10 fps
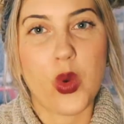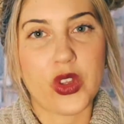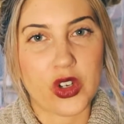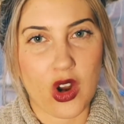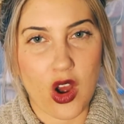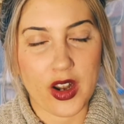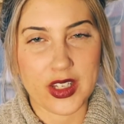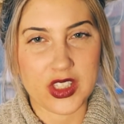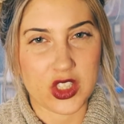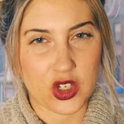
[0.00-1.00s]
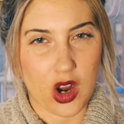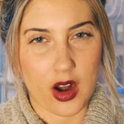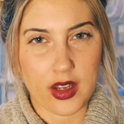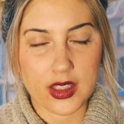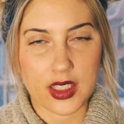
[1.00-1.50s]
Is your
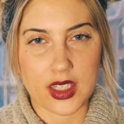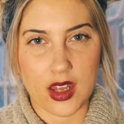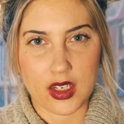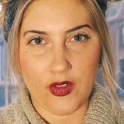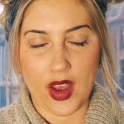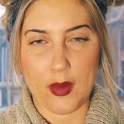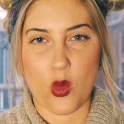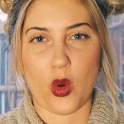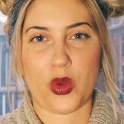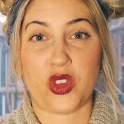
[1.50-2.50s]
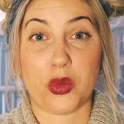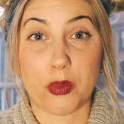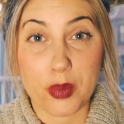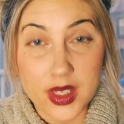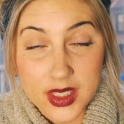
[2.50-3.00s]
audience identifying more with your
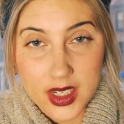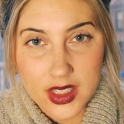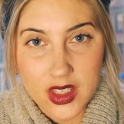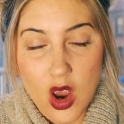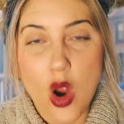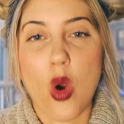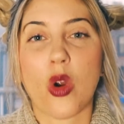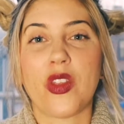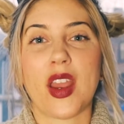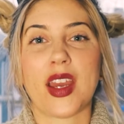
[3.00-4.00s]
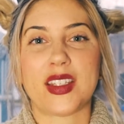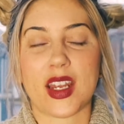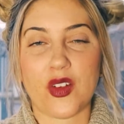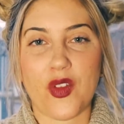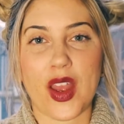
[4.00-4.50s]
business, or are they
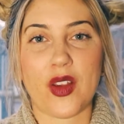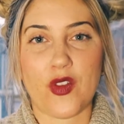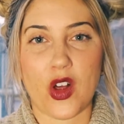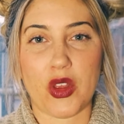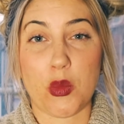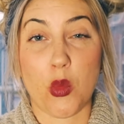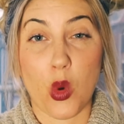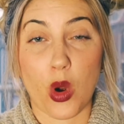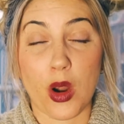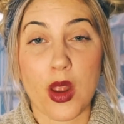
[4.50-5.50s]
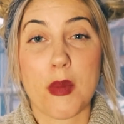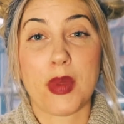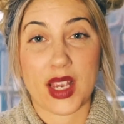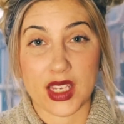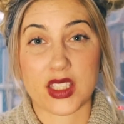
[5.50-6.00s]
identifying falling more
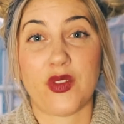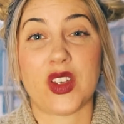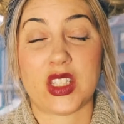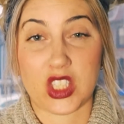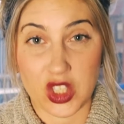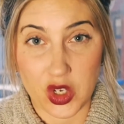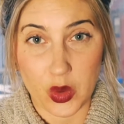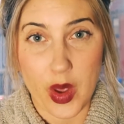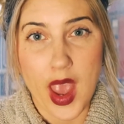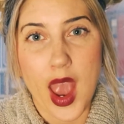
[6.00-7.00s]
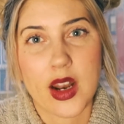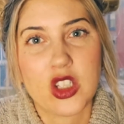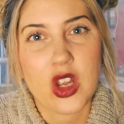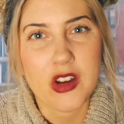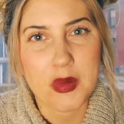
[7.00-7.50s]
because if it's you? And a
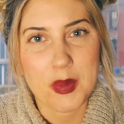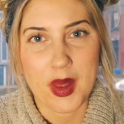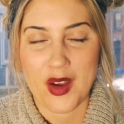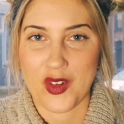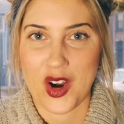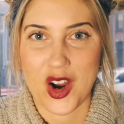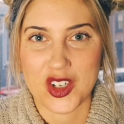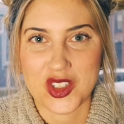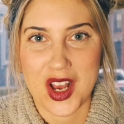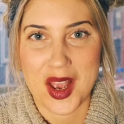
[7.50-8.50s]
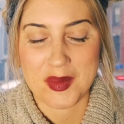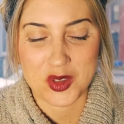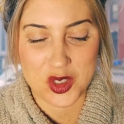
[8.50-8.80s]
lot of people have a hard time